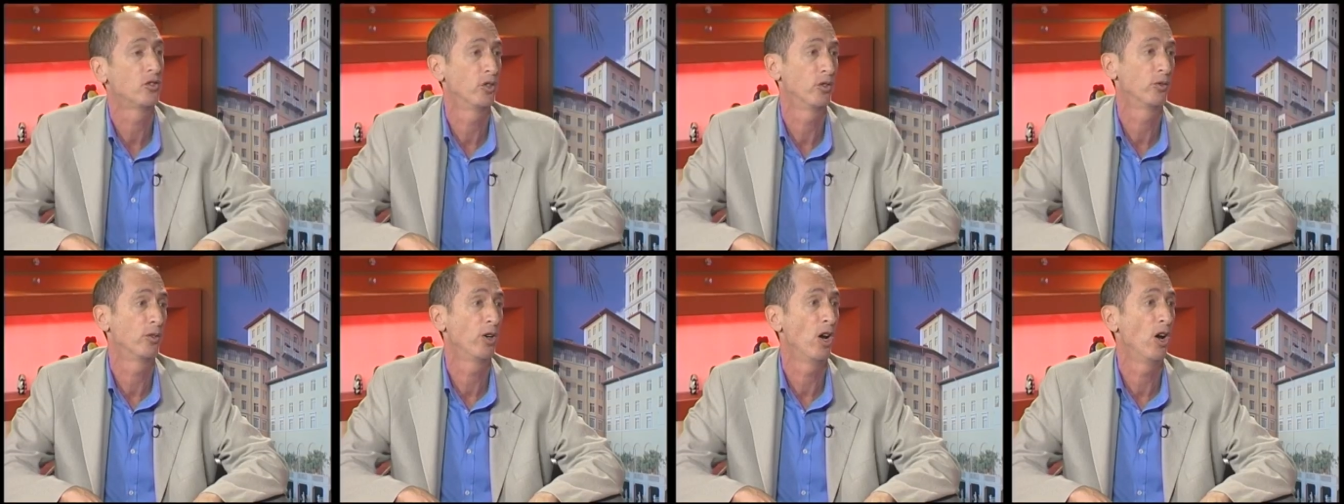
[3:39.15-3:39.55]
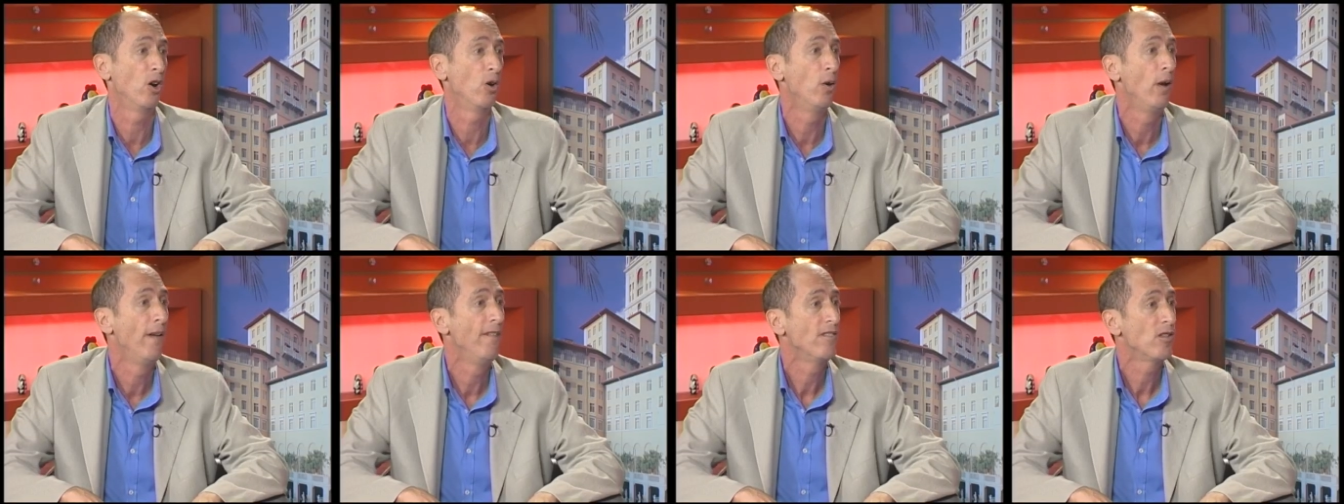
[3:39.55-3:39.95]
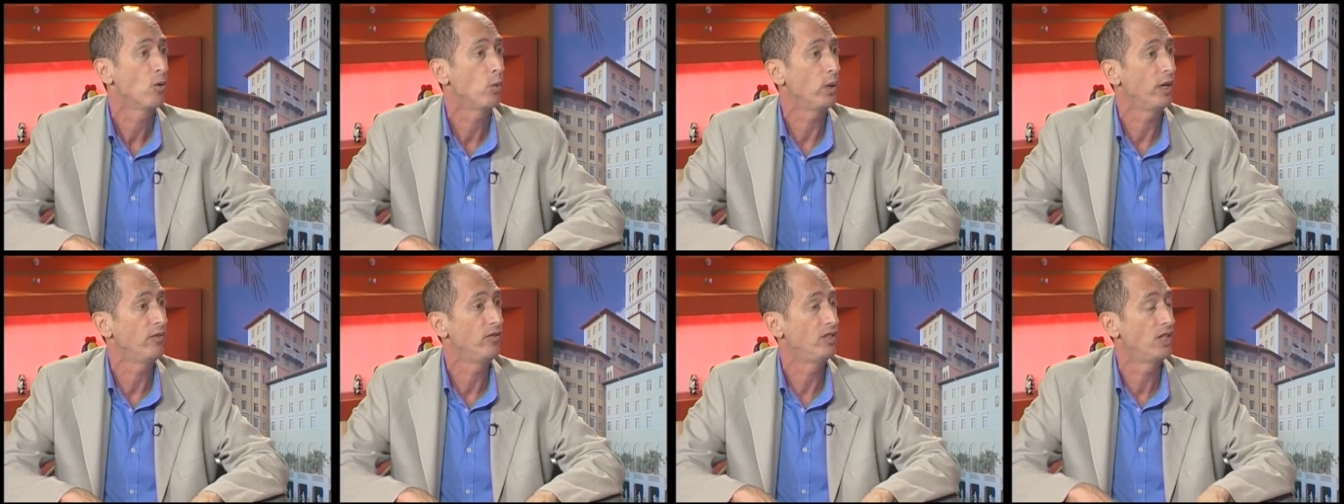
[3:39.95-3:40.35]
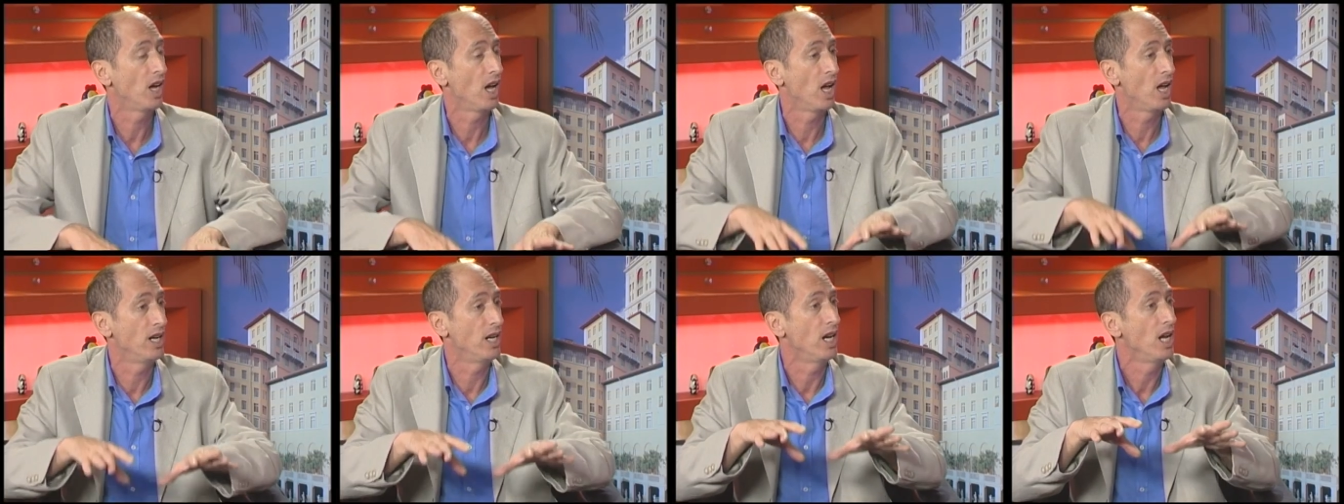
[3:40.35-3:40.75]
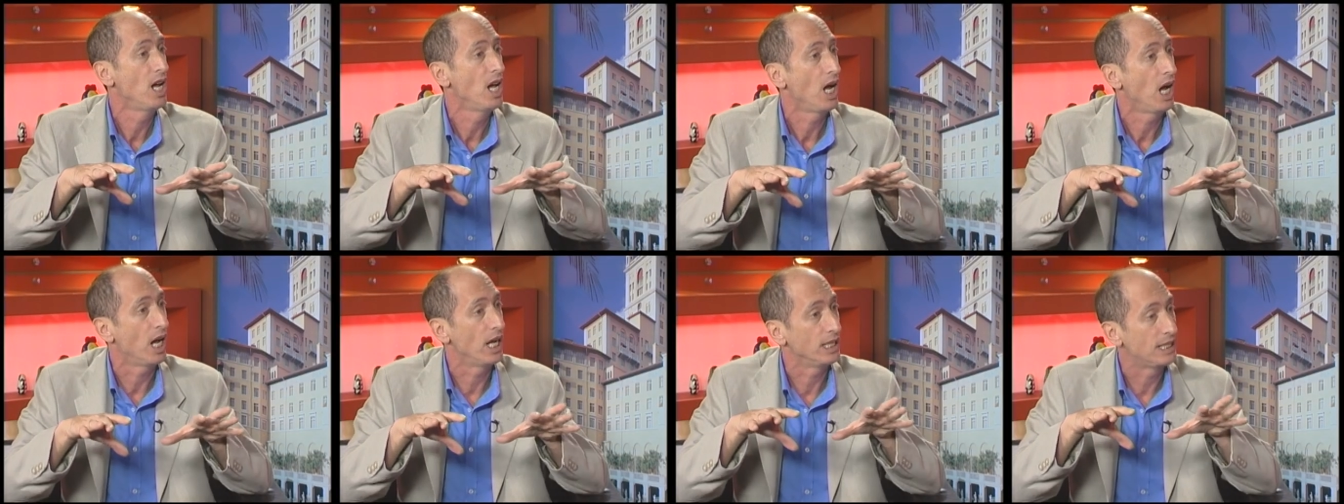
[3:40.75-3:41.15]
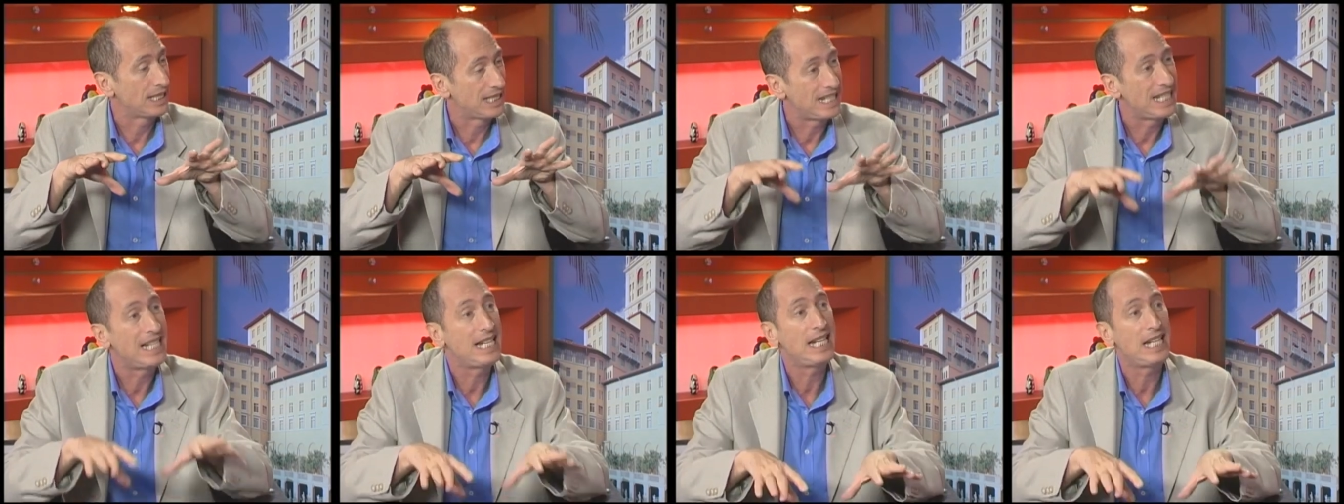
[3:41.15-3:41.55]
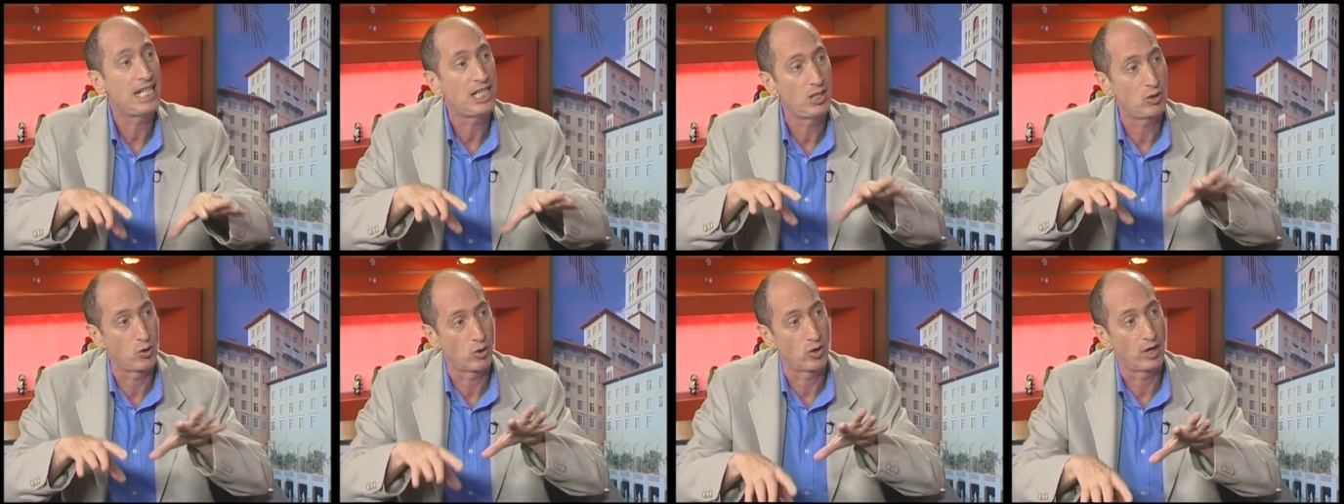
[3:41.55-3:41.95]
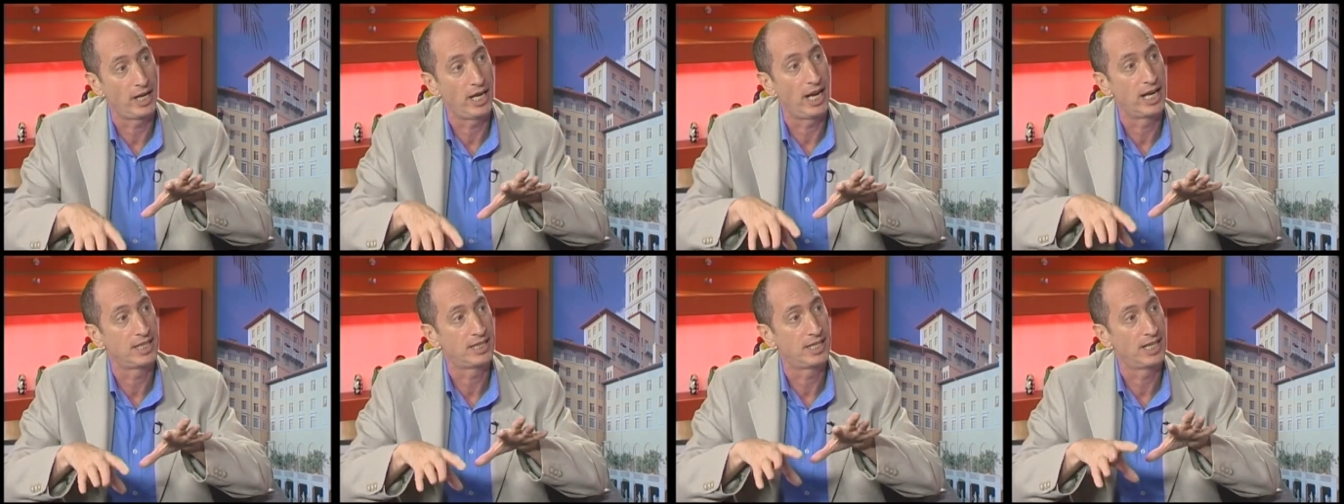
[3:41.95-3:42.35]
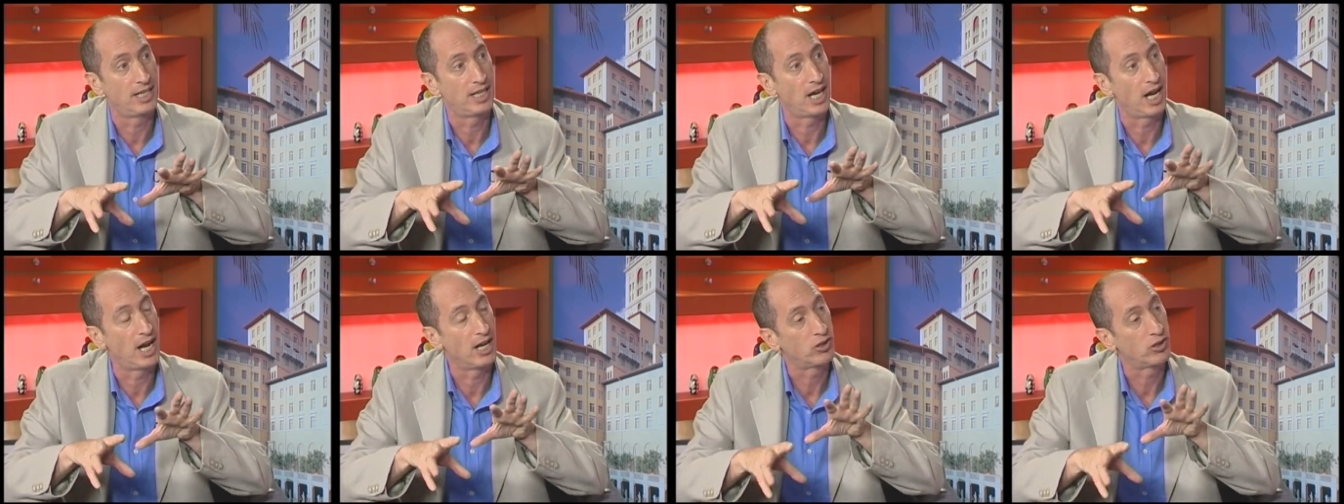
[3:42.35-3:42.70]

a row, we've done a teen-oriented